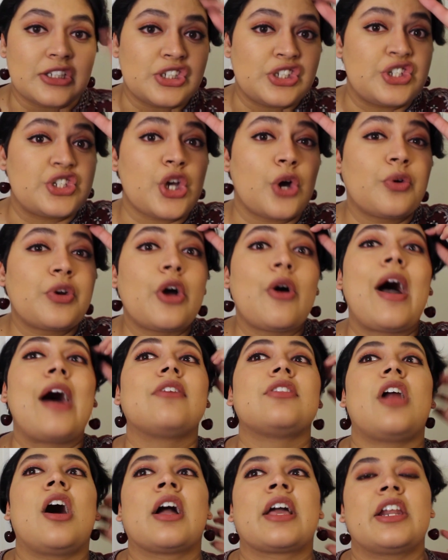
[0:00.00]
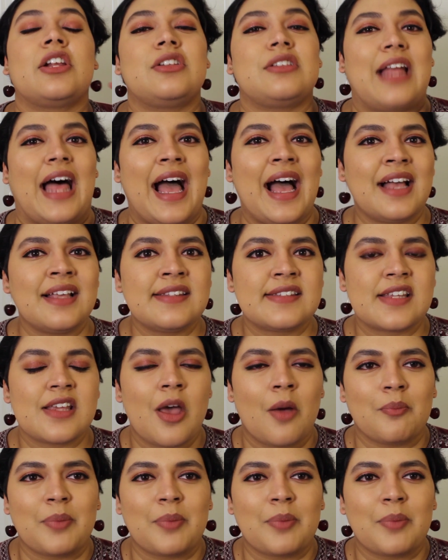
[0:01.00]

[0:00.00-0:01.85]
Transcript: Don't know how long it'll last,